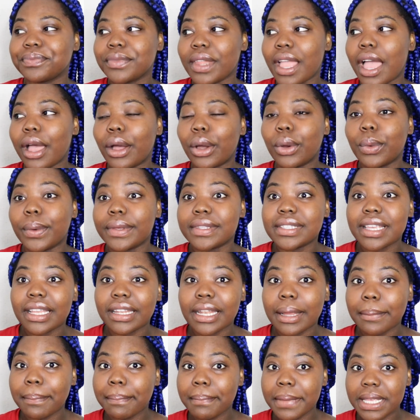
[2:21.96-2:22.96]
I always end
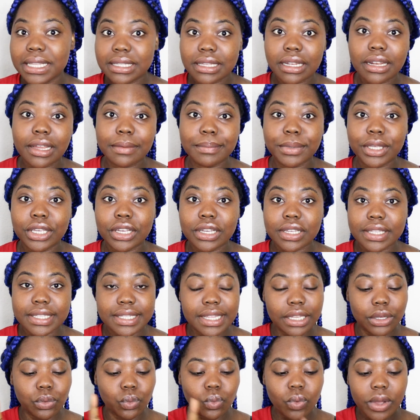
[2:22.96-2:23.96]
up messing up because
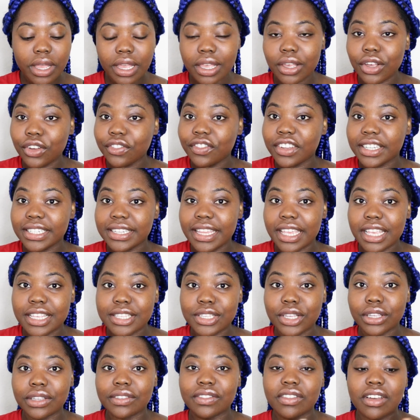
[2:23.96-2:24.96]
then work overtakes
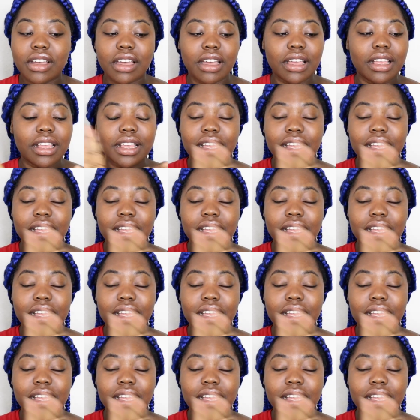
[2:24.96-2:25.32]
over